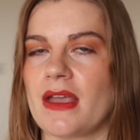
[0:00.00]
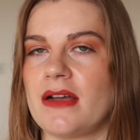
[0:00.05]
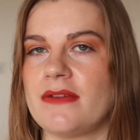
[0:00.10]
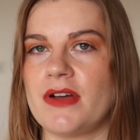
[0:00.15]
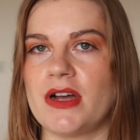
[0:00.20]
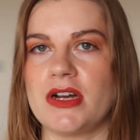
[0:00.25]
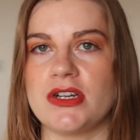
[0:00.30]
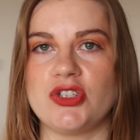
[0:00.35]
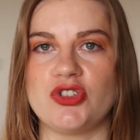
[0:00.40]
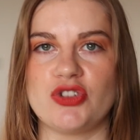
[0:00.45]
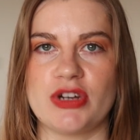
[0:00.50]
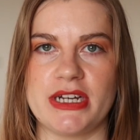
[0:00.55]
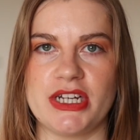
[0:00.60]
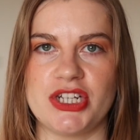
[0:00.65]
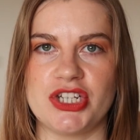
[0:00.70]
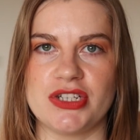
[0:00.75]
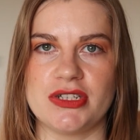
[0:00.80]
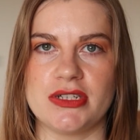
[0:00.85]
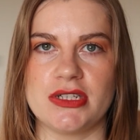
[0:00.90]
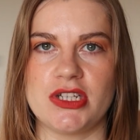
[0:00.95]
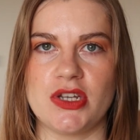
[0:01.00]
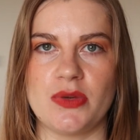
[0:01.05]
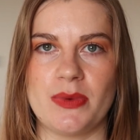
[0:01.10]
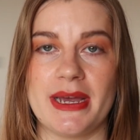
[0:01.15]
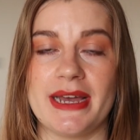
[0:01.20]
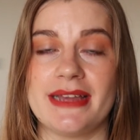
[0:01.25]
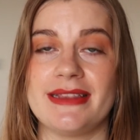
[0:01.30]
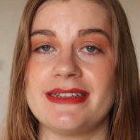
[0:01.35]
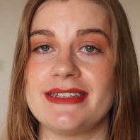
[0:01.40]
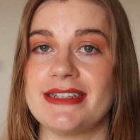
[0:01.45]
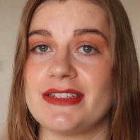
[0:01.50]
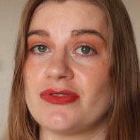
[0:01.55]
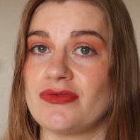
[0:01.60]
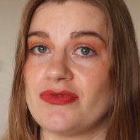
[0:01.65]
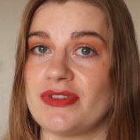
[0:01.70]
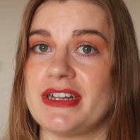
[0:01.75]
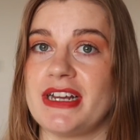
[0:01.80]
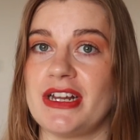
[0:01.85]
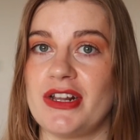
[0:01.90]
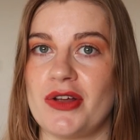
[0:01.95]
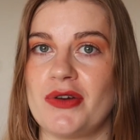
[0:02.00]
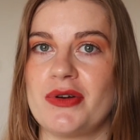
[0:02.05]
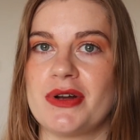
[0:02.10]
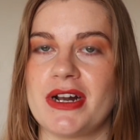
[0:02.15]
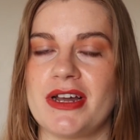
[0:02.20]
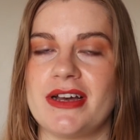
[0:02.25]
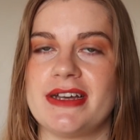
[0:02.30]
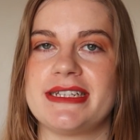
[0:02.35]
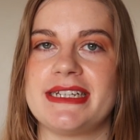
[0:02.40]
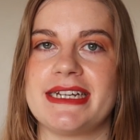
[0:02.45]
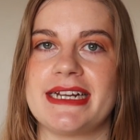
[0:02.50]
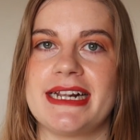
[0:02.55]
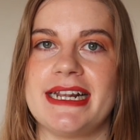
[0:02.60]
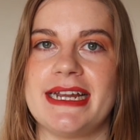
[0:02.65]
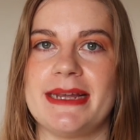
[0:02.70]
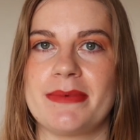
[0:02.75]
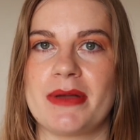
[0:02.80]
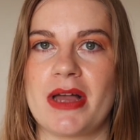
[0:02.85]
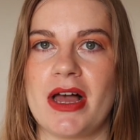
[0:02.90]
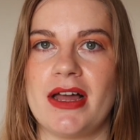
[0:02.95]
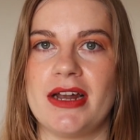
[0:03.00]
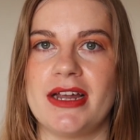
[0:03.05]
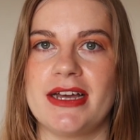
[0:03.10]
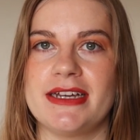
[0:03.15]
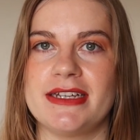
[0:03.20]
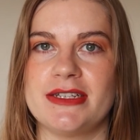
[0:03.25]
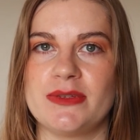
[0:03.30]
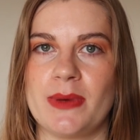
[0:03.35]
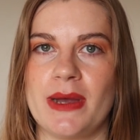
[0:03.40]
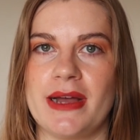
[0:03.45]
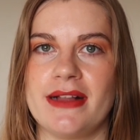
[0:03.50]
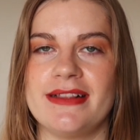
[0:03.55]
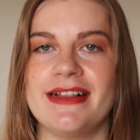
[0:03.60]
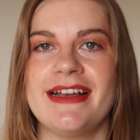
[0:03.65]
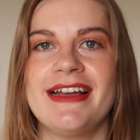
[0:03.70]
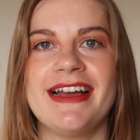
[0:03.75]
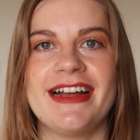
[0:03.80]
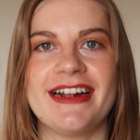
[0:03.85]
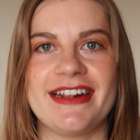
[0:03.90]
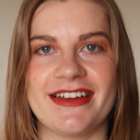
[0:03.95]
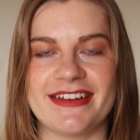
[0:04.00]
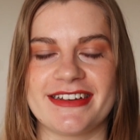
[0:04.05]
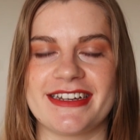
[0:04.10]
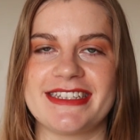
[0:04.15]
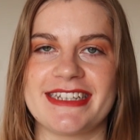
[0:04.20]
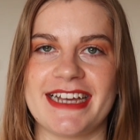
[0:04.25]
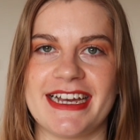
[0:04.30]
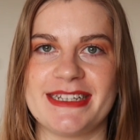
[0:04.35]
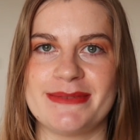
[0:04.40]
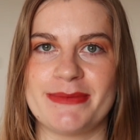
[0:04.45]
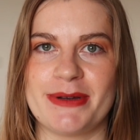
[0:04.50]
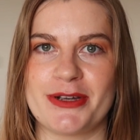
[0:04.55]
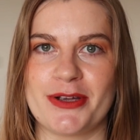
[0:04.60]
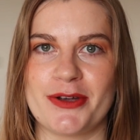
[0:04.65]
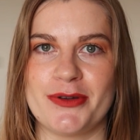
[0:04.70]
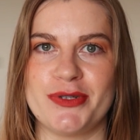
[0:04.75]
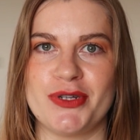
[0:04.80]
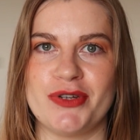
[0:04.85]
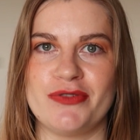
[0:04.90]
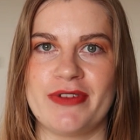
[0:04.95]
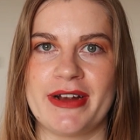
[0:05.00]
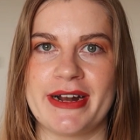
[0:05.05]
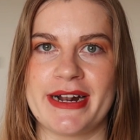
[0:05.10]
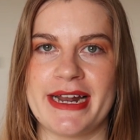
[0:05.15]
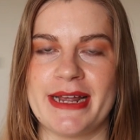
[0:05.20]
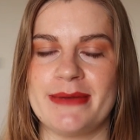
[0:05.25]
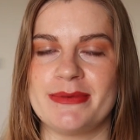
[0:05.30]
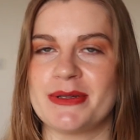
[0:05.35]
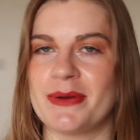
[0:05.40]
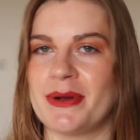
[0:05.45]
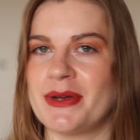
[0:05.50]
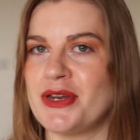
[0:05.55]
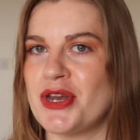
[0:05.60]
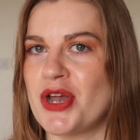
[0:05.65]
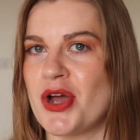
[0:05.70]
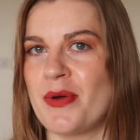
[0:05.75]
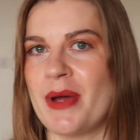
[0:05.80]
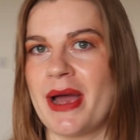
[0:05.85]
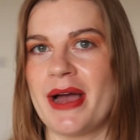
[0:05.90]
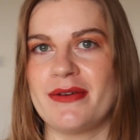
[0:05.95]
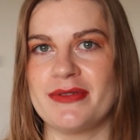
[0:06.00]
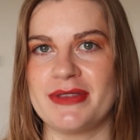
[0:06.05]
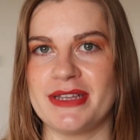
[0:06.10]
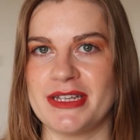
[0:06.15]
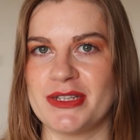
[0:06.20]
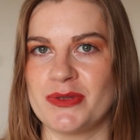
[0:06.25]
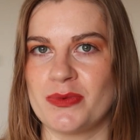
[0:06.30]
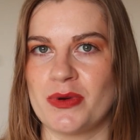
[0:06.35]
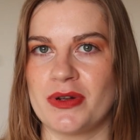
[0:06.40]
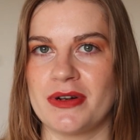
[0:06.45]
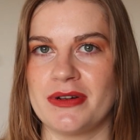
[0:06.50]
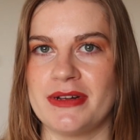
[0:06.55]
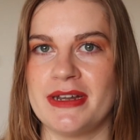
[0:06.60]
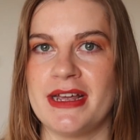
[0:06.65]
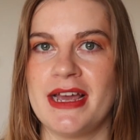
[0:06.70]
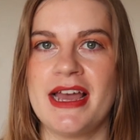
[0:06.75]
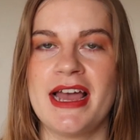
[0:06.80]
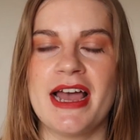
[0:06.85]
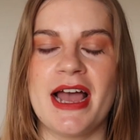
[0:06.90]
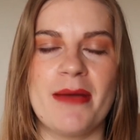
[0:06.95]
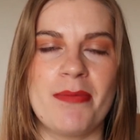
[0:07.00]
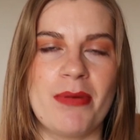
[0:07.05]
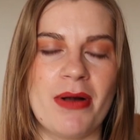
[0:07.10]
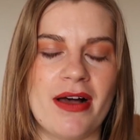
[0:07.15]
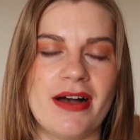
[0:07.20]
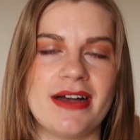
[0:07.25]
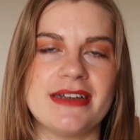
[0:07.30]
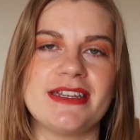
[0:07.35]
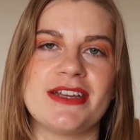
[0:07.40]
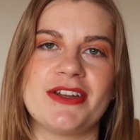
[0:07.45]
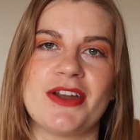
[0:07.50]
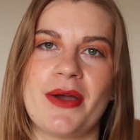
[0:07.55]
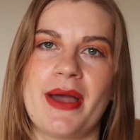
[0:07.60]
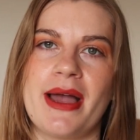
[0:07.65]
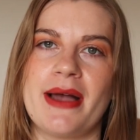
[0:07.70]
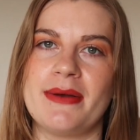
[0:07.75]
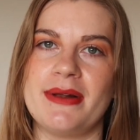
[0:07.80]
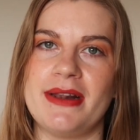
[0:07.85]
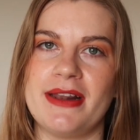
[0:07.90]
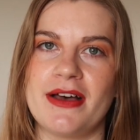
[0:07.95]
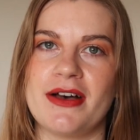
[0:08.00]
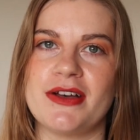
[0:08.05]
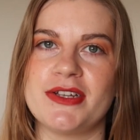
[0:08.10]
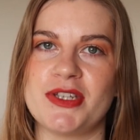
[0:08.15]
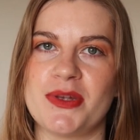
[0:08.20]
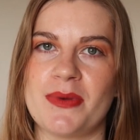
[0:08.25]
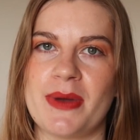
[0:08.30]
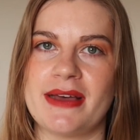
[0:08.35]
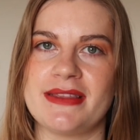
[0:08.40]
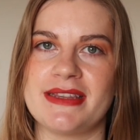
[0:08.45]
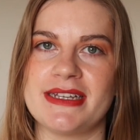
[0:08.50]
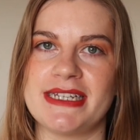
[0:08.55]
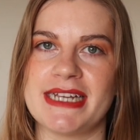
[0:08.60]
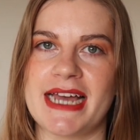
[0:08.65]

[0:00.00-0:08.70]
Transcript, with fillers: of hydration to it and this is a really long lasting lip colour as well. Like I say it's my go-to red lip so I know how this one applies, I know how it lasts throughout the